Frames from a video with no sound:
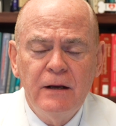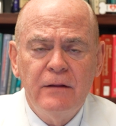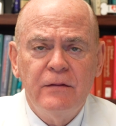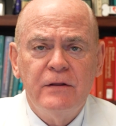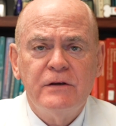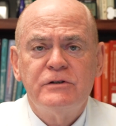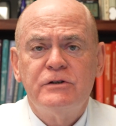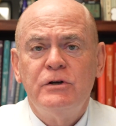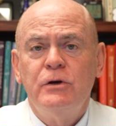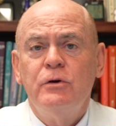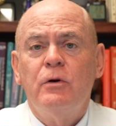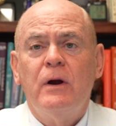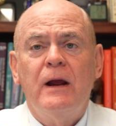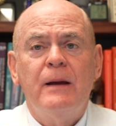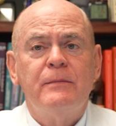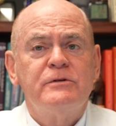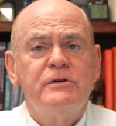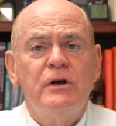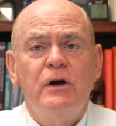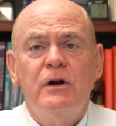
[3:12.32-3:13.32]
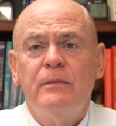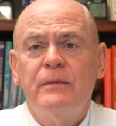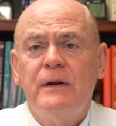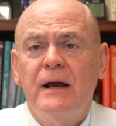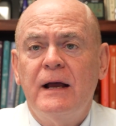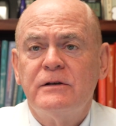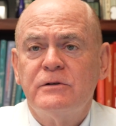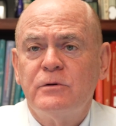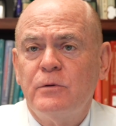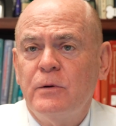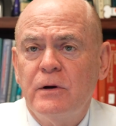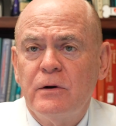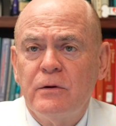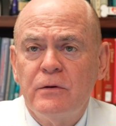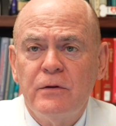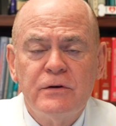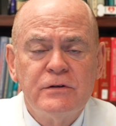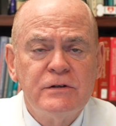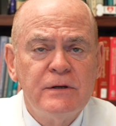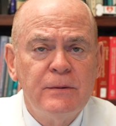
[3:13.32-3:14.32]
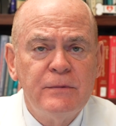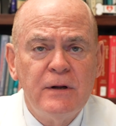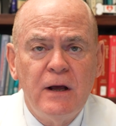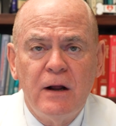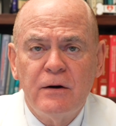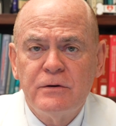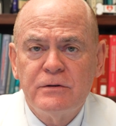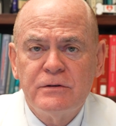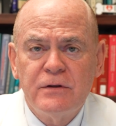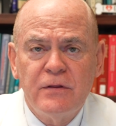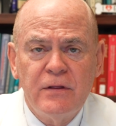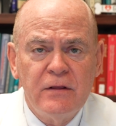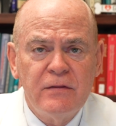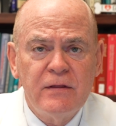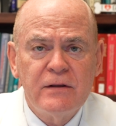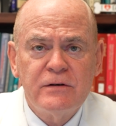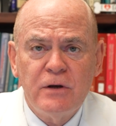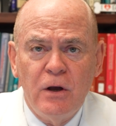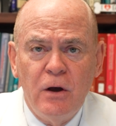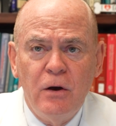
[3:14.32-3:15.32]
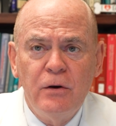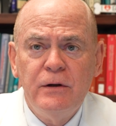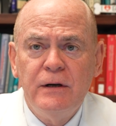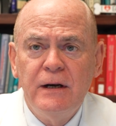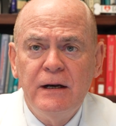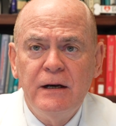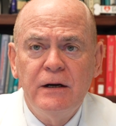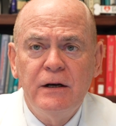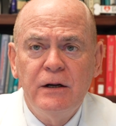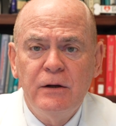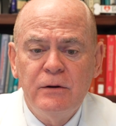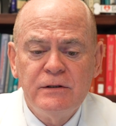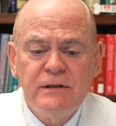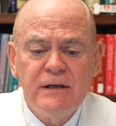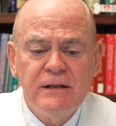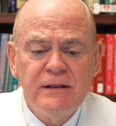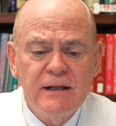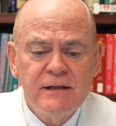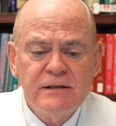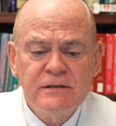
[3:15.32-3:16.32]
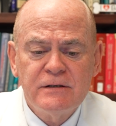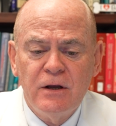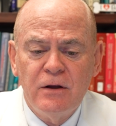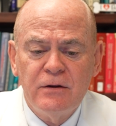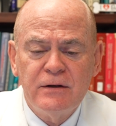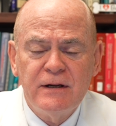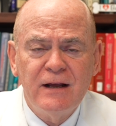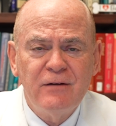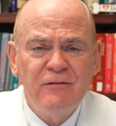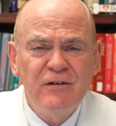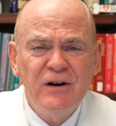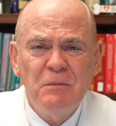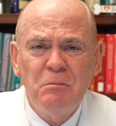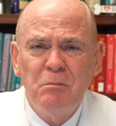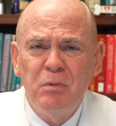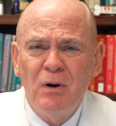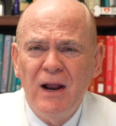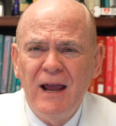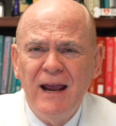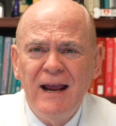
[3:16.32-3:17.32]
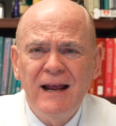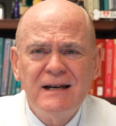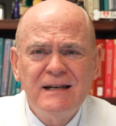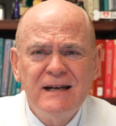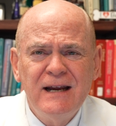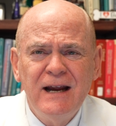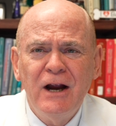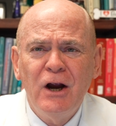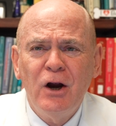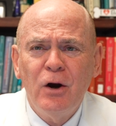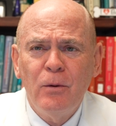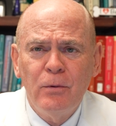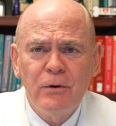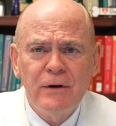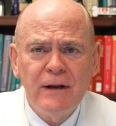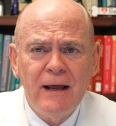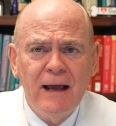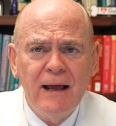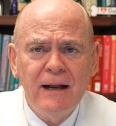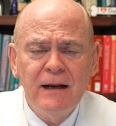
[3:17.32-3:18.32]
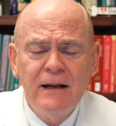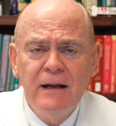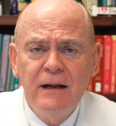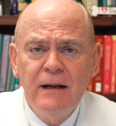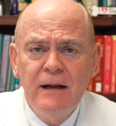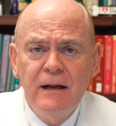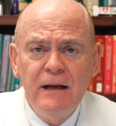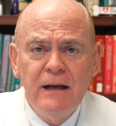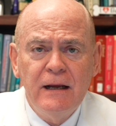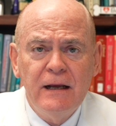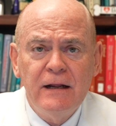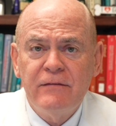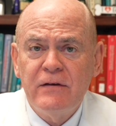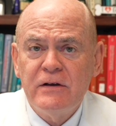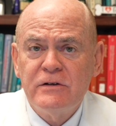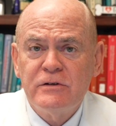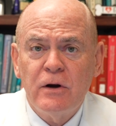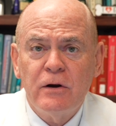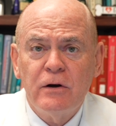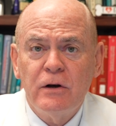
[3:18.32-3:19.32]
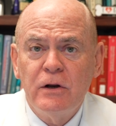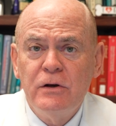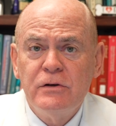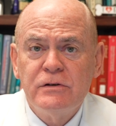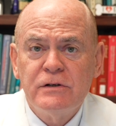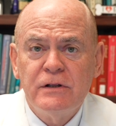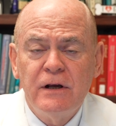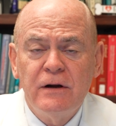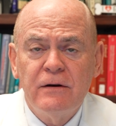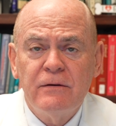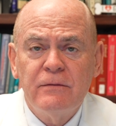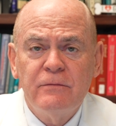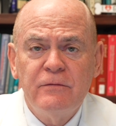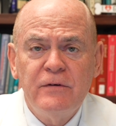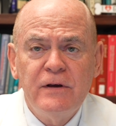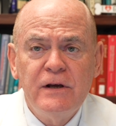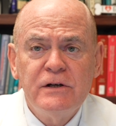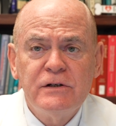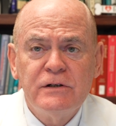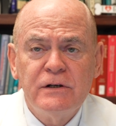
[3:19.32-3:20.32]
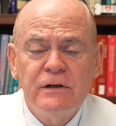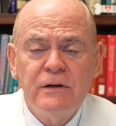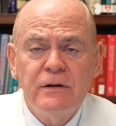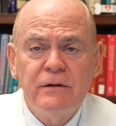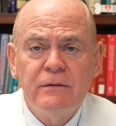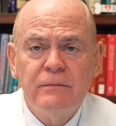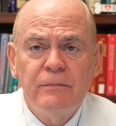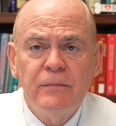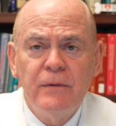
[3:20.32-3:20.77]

This two gram sodium diet is critical. There's some doctors who think that's all you need to do is get that salt down. A very bland, terrible diet. And if they start losing their vision,